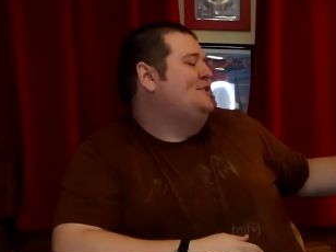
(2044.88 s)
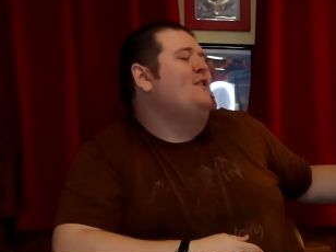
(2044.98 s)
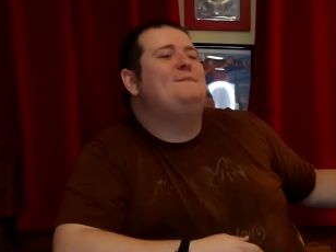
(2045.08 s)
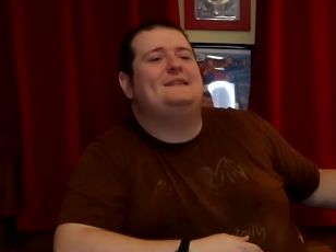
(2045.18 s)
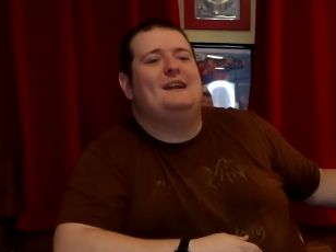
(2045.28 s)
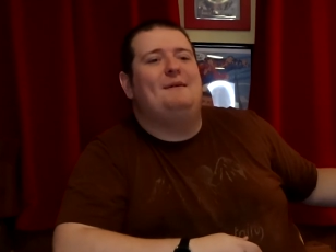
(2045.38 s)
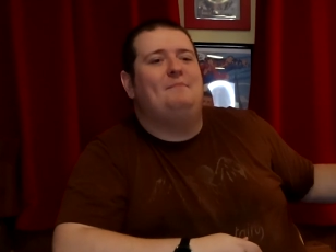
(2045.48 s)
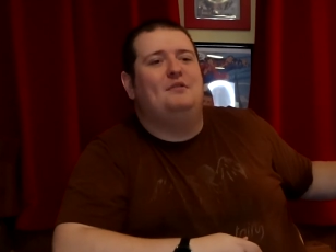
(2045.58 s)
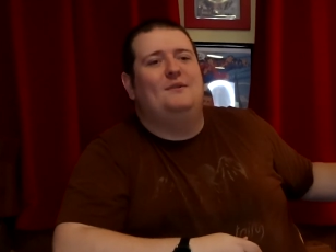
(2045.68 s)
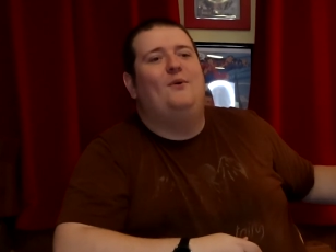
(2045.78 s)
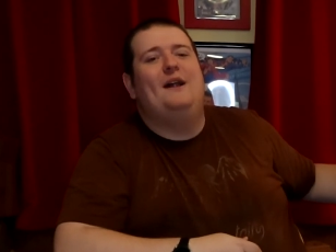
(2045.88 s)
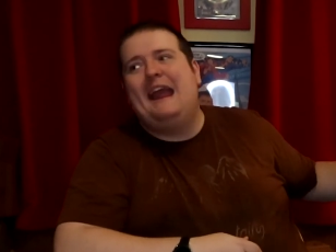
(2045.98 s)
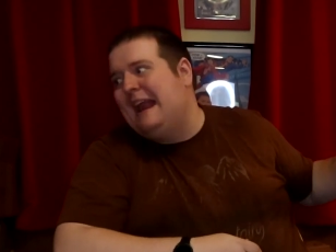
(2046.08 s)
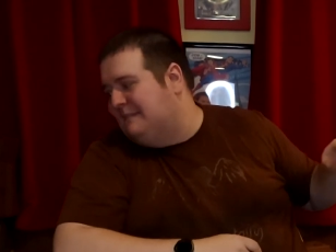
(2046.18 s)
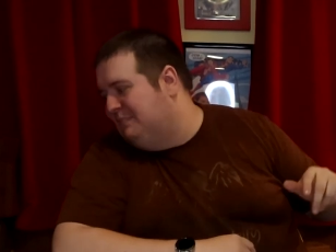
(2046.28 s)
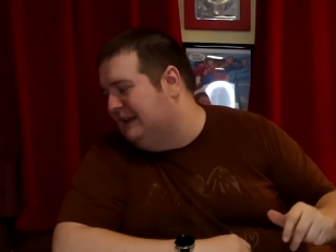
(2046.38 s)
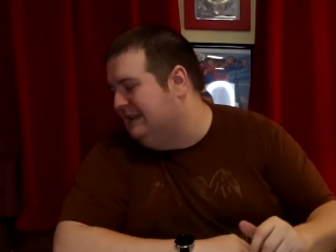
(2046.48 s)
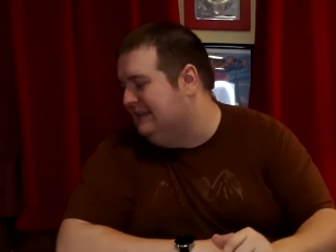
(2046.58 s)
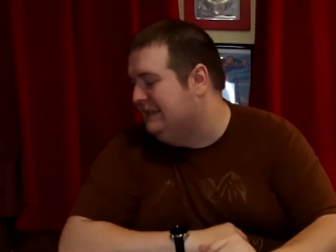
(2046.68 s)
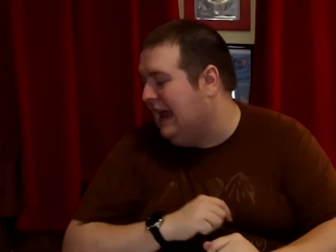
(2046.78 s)
too upset about pulling one eight, but
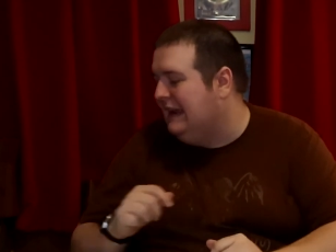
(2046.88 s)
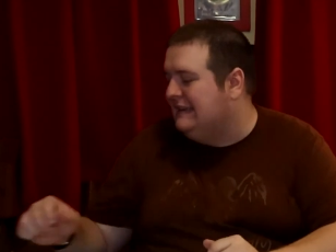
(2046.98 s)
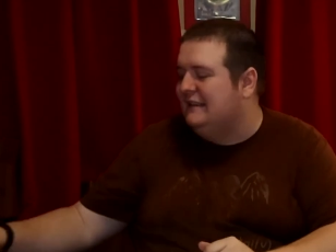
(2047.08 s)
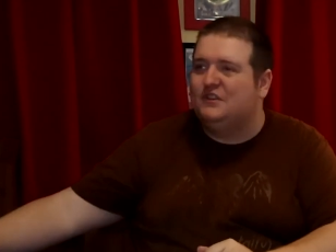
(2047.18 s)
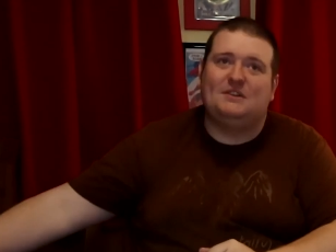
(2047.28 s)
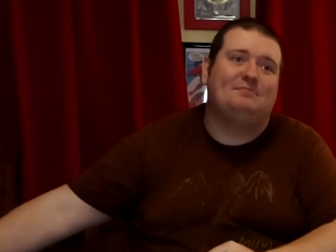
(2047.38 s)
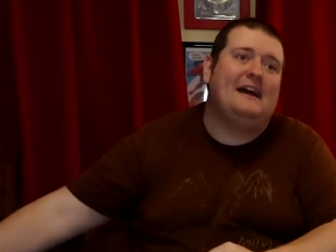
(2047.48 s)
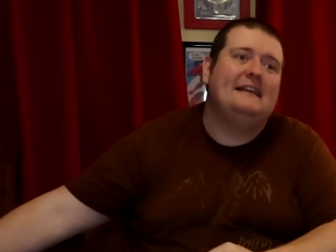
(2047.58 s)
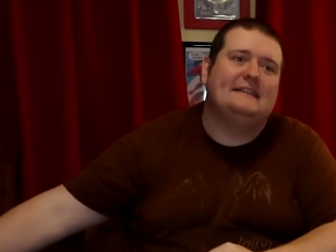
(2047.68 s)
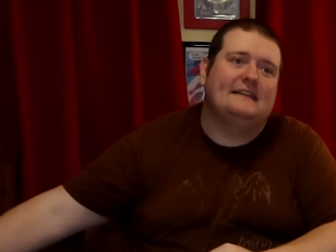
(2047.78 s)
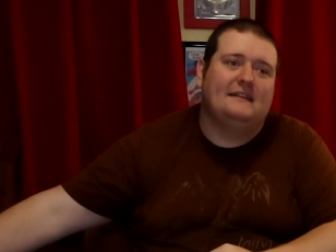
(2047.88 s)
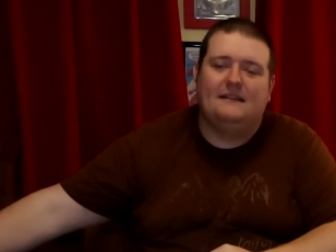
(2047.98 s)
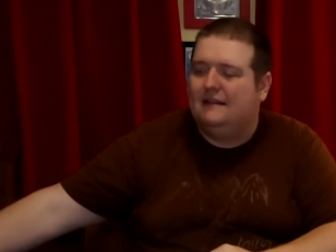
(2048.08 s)
that is a little surprising.